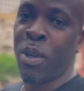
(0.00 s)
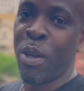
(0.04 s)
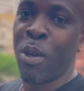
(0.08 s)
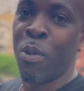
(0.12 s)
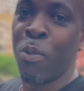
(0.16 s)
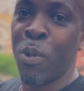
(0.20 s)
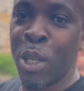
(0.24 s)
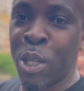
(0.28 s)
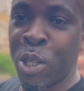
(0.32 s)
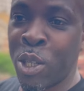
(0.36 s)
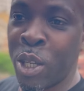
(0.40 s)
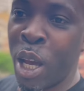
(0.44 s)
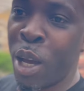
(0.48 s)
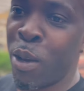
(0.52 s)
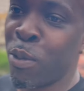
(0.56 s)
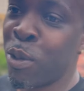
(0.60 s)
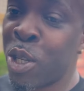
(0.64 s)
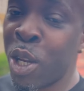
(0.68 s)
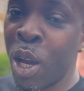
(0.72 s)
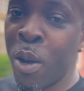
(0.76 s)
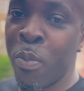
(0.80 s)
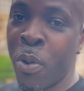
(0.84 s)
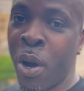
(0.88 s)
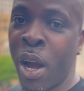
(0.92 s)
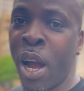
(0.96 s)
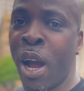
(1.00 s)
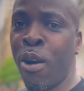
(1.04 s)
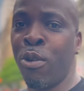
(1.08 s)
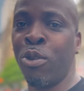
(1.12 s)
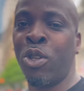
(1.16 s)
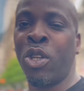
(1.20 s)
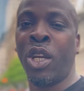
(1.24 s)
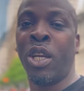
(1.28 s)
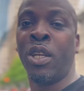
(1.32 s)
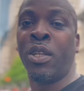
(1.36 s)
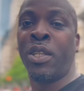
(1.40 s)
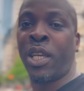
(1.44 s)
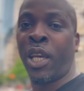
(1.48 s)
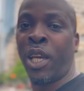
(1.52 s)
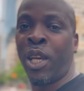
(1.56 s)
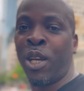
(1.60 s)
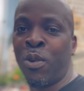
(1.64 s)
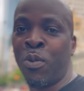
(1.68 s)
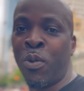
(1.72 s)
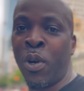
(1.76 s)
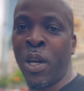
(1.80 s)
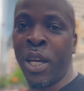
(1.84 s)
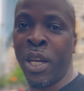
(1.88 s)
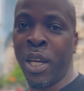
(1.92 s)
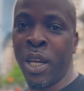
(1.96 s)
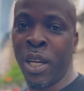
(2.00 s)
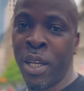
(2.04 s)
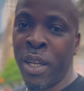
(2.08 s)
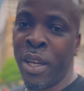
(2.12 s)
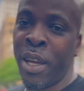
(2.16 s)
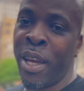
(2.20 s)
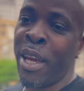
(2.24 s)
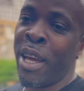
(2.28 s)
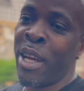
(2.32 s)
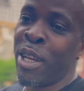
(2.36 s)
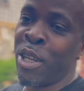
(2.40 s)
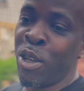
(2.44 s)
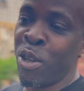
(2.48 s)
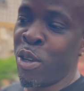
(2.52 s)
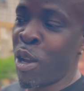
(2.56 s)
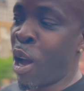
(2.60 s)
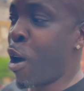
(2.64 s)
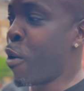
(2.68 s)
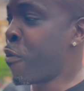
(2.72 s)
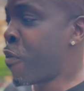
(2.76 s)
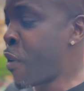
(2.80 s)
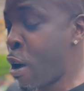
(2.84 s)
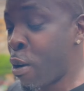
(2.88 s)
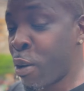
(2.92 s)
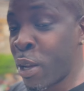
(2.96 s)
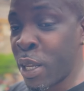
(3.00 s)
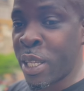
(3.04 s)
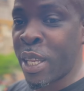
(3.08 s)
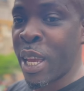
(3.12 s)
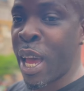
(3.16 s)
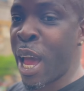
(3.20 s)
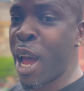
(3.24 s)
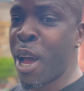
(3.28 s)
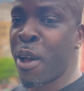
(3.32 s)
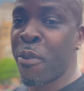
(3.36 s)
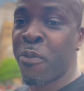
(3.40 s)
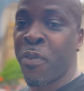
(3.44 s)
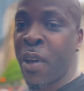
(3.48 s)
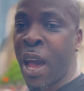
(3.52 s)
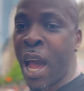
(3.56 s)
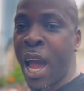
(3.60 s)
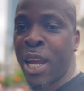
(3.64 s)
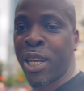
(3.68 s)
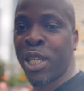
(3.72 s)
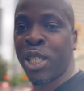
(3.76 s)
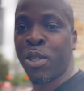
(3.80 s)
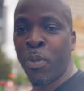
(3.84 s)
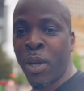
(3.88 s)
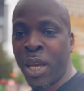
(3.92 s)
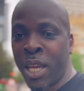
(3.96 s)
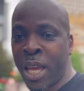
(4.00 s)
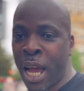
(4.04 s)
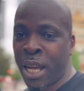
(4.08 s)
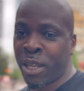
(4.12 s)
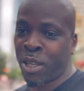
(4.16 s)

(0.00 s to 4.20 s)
What's up? It's your boy OGT Will. You know, Funky Town Finest, man. Y'all